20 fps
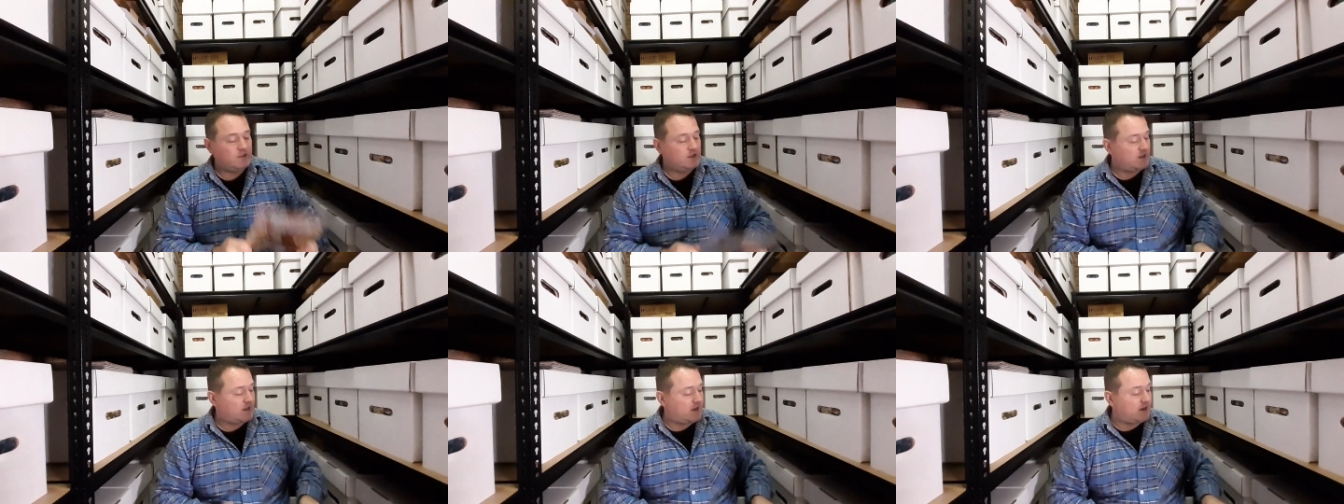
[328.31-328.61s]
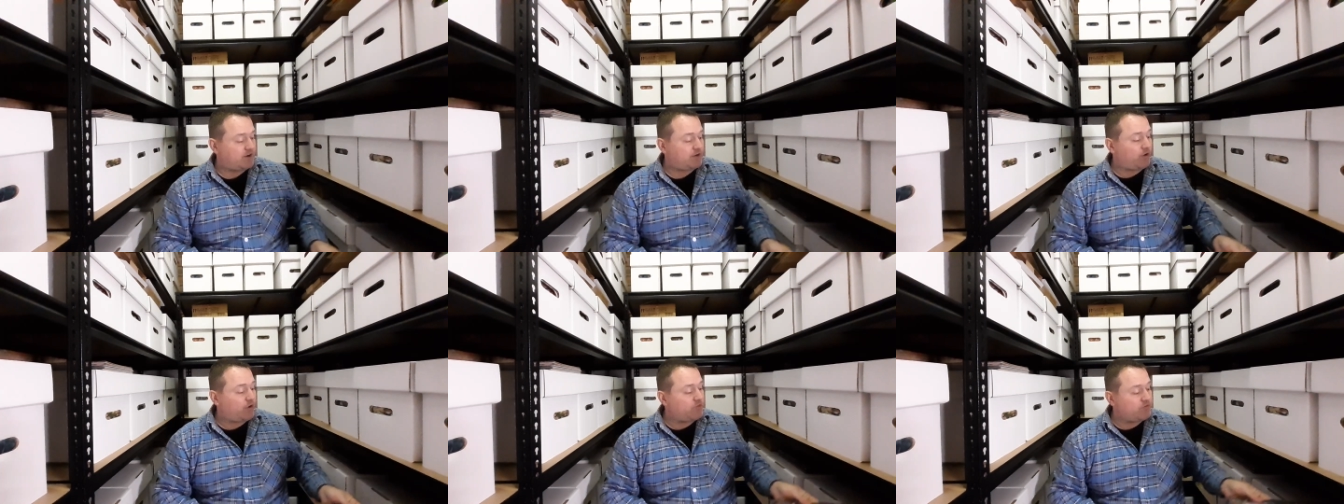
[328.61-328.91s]
I
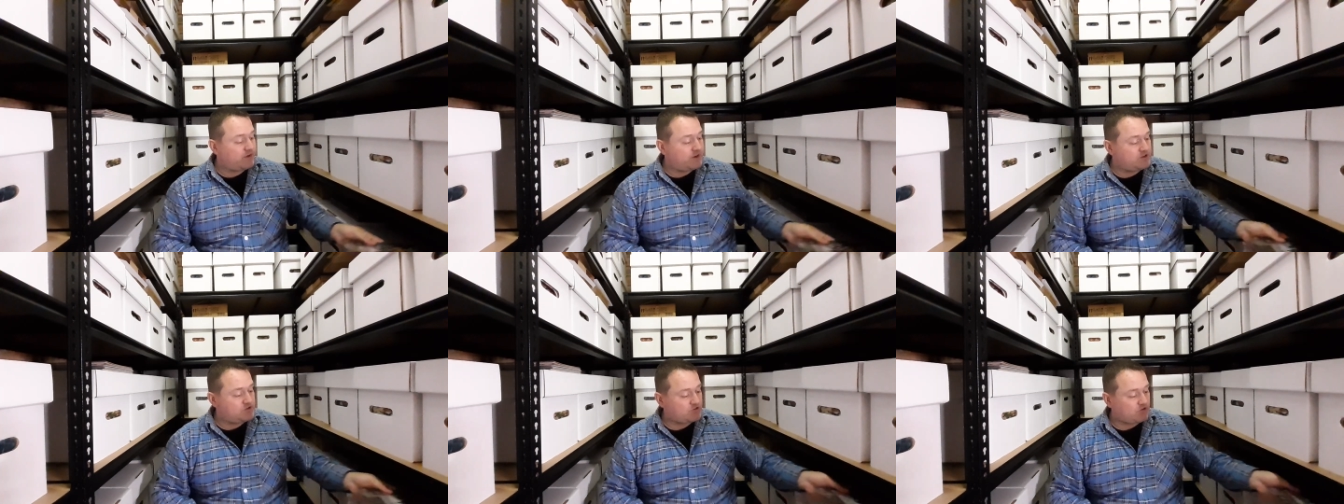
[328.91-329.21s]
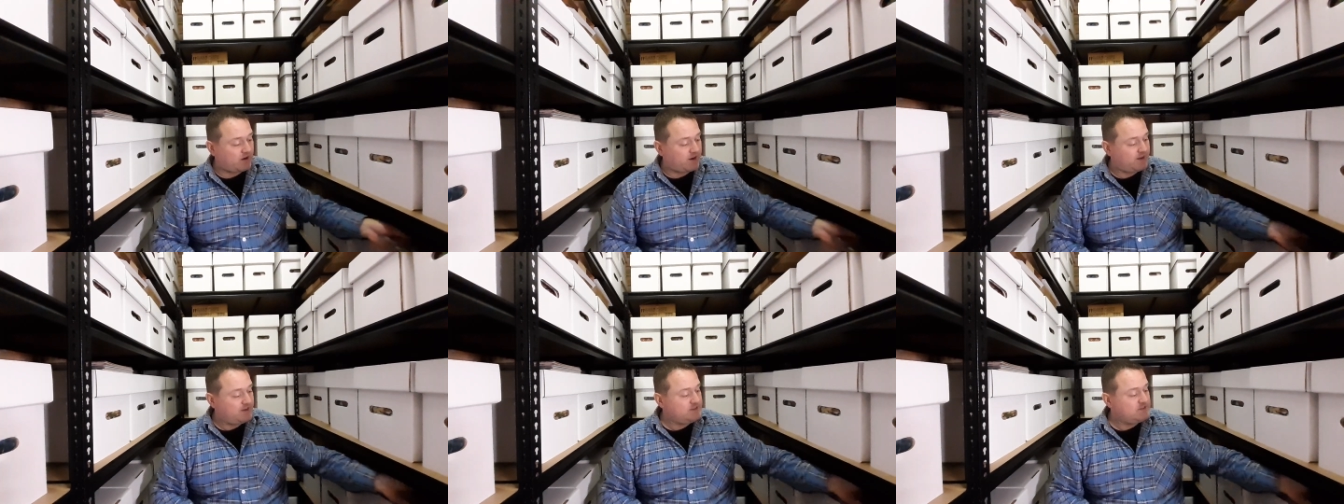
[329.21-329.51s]
don't read
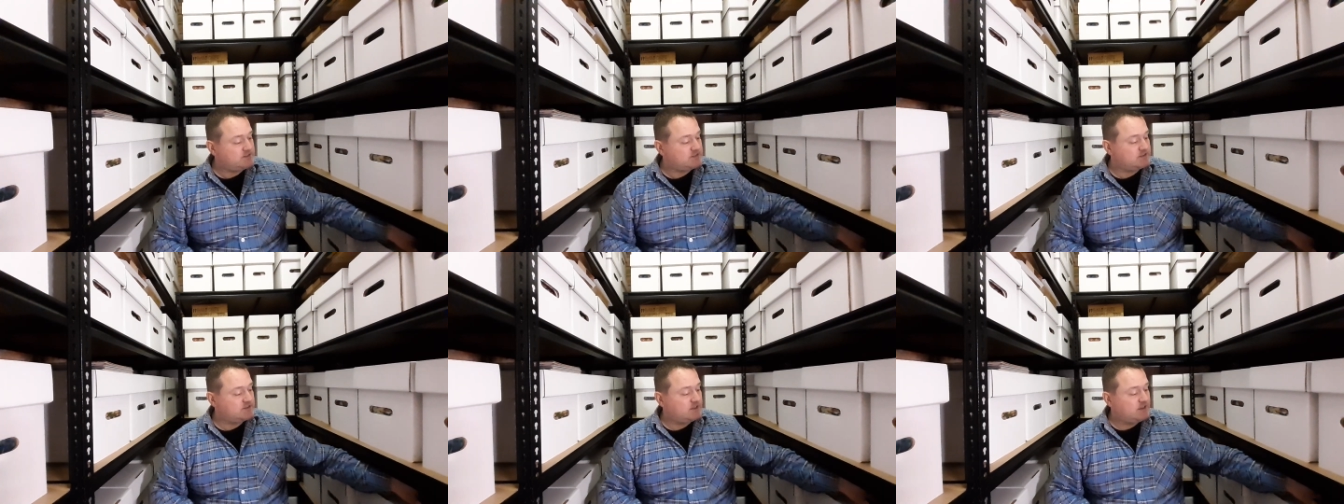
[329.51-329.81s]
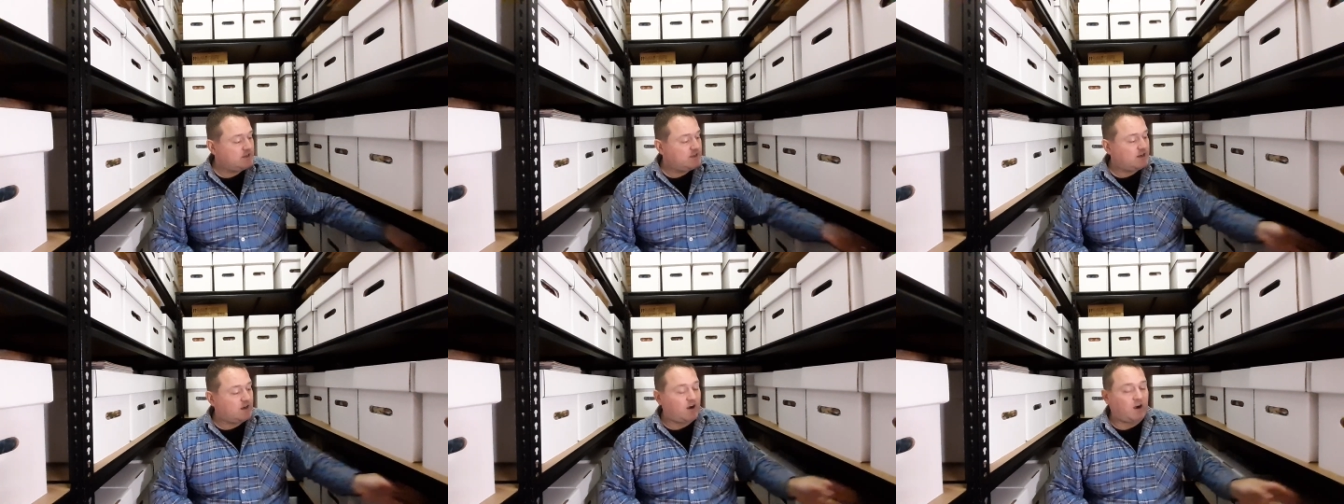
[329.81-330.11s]
trades.
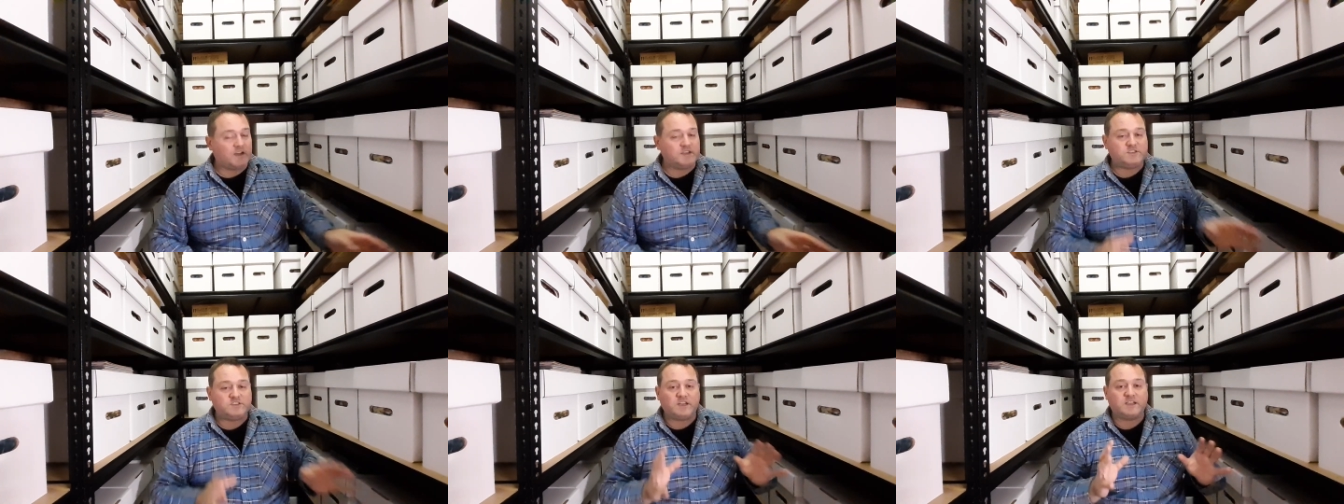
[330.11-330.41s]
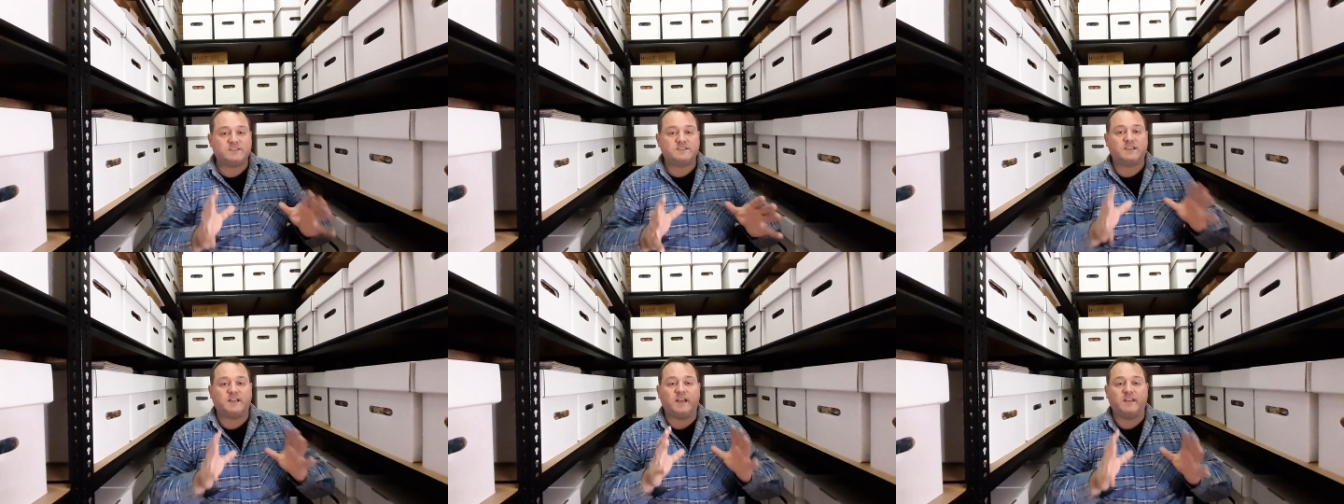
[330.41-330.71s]
I
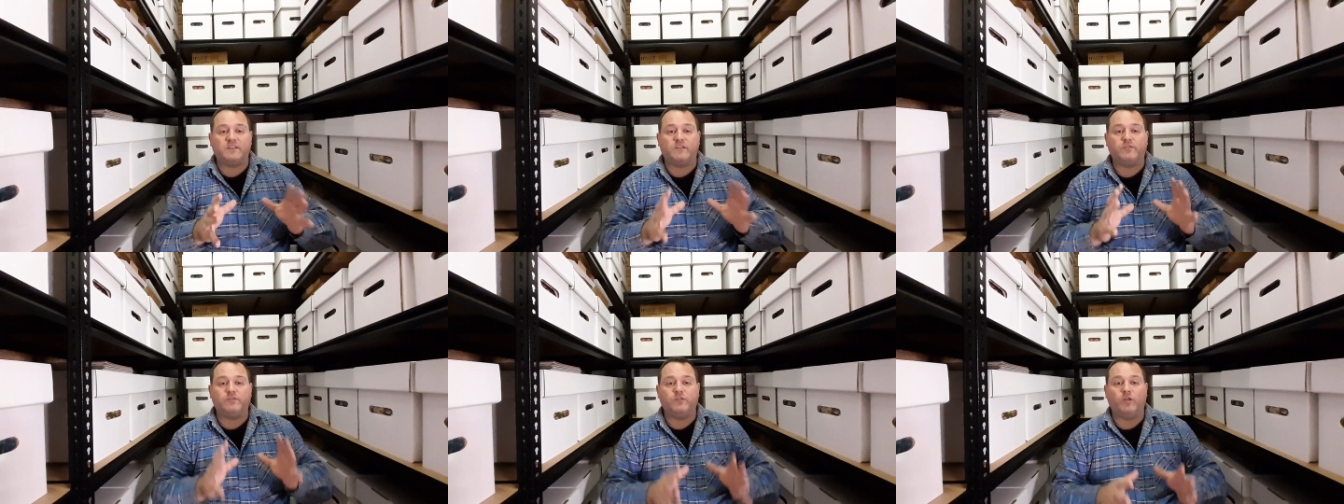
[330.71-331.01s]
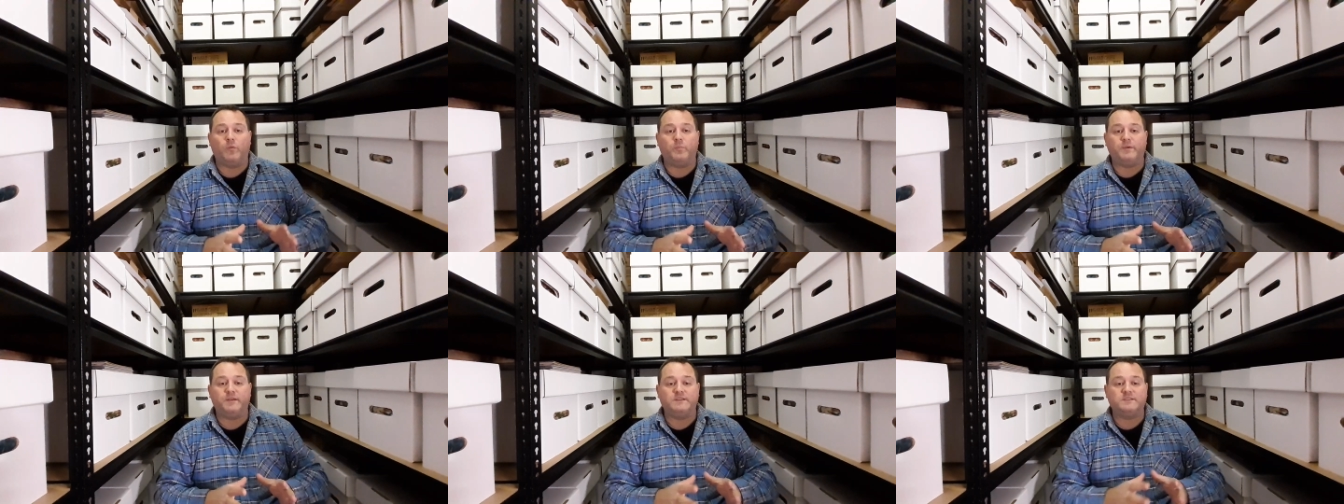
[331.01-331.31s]
just get the
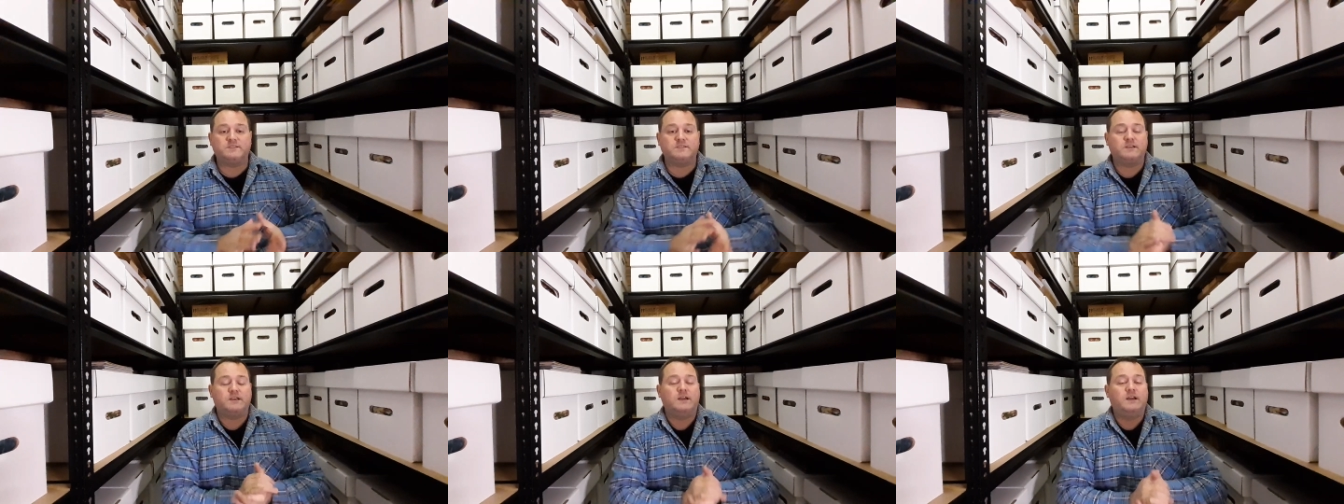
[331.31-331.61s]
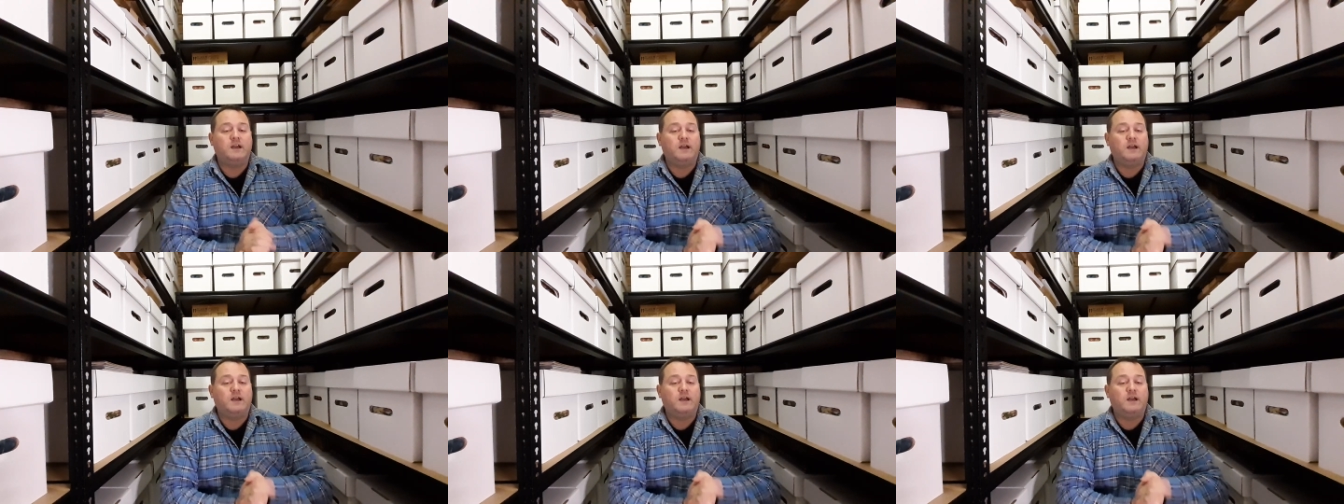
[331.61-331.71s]
floppies.